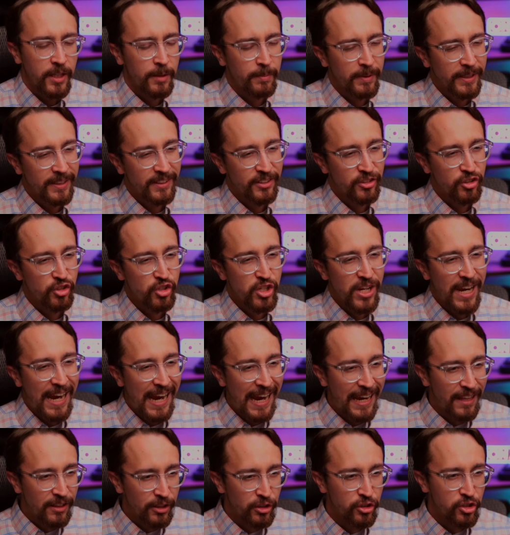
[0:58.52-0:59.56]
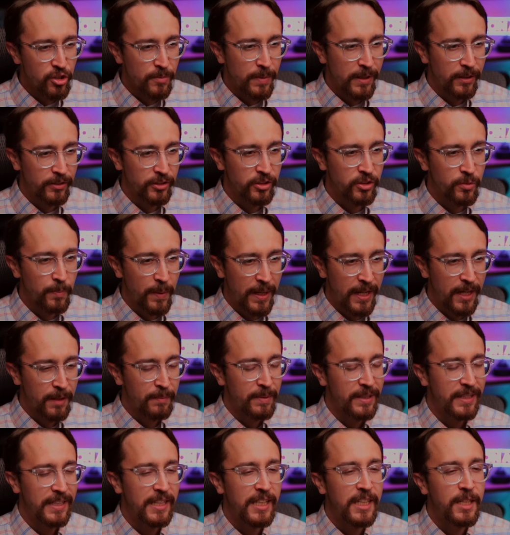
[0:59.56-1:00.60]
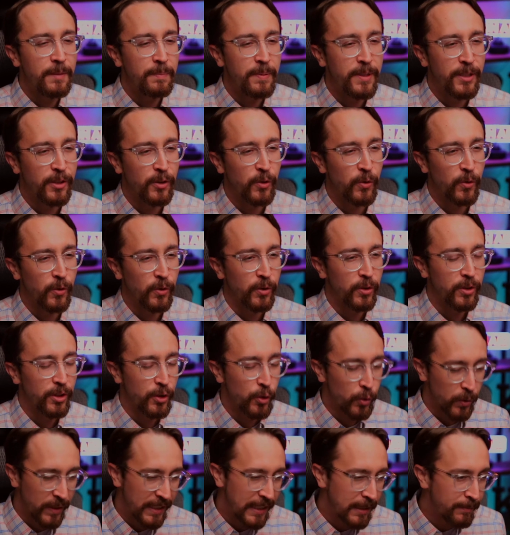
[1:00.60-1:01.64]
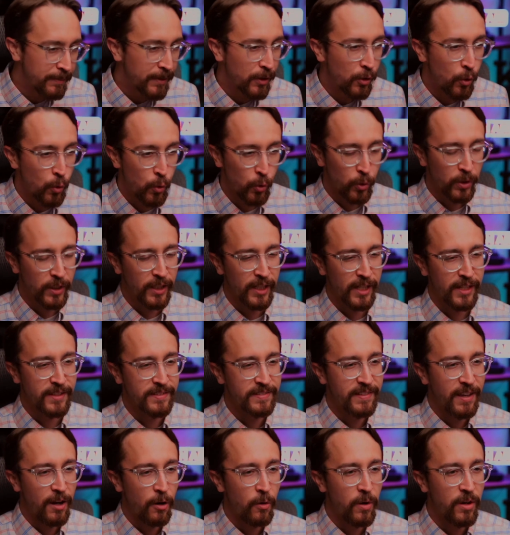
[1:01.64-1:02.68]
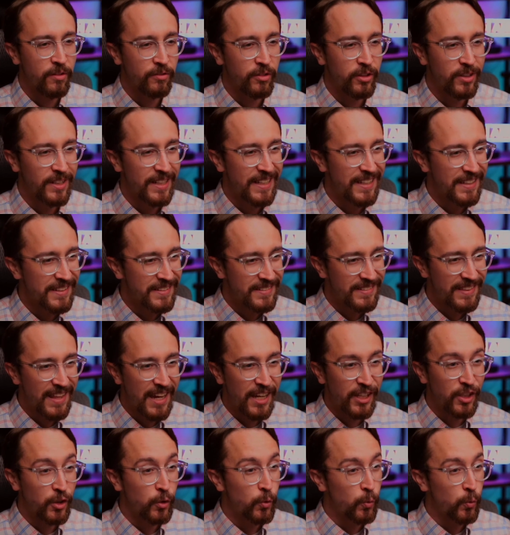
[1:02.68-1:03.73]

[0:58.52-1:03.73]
The biggest challenge about spam and keeping your, your email organized, however, is that you